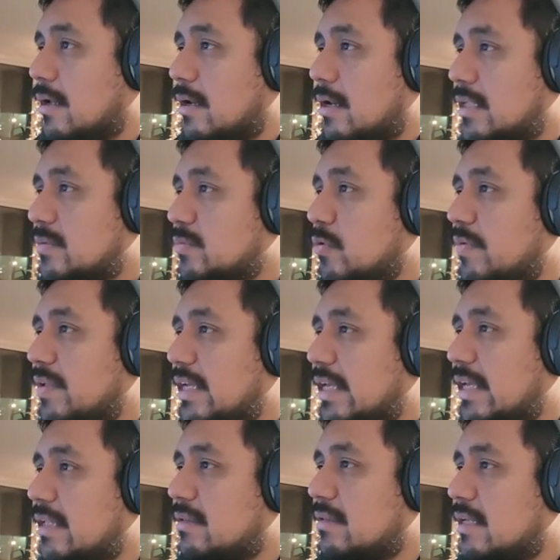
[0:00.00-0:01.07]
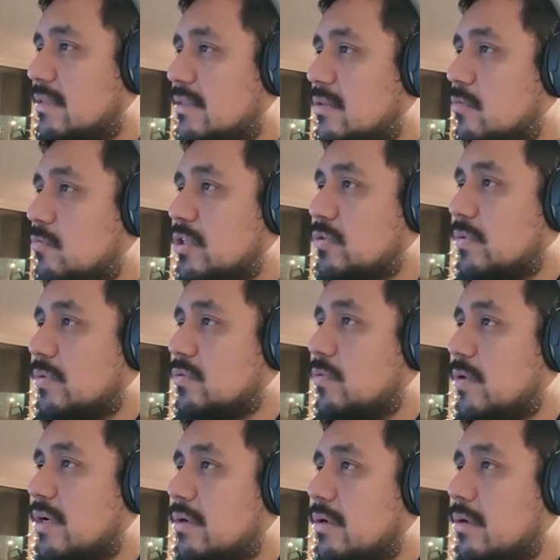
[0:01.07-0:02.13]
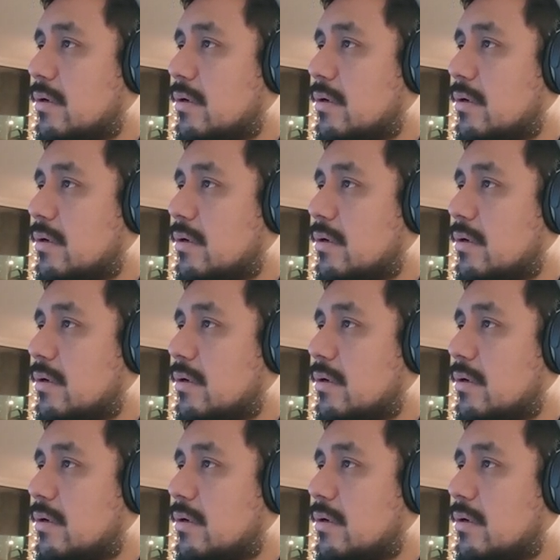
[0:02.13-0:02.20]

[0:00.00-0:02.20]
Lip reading: Let's move it again and see which ones were.